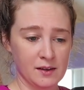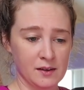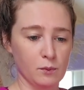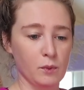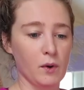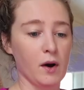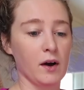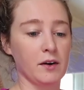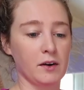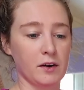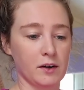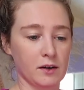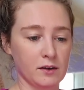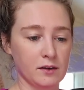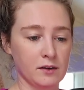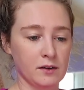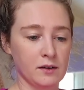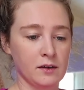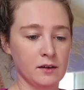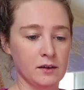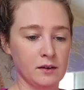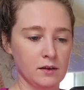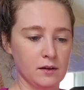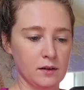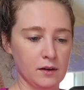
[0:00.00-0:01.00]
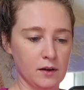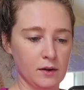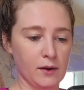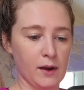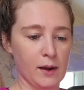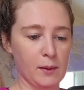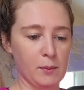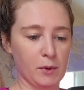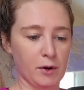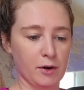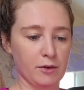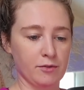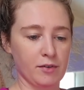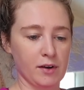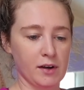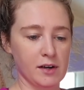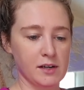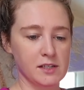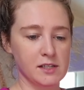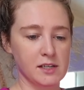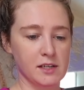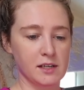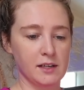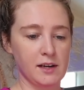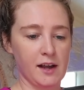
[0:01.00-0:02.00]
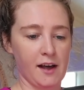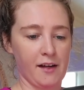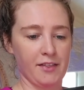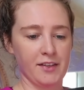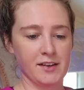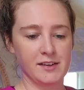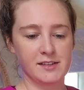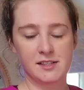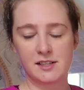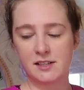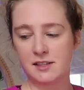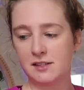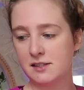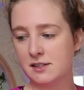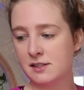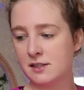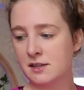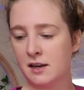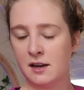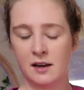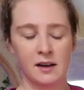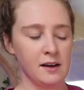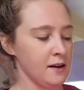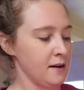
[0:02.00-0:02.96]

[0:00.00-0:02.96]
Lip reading: Water. Okay, perfect. Yeah, this is